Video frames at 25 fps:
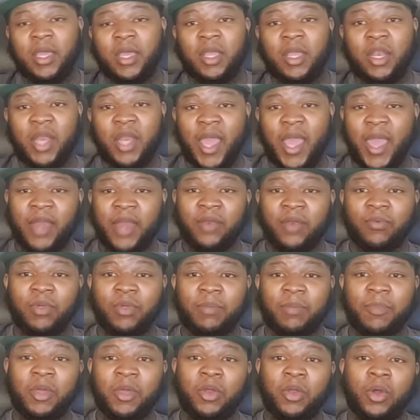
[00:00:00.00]
and had to
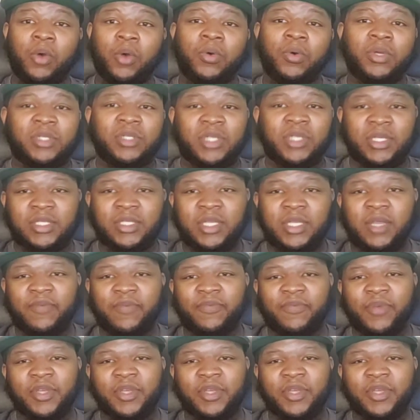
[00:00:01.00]
rebuild an oh and sixteen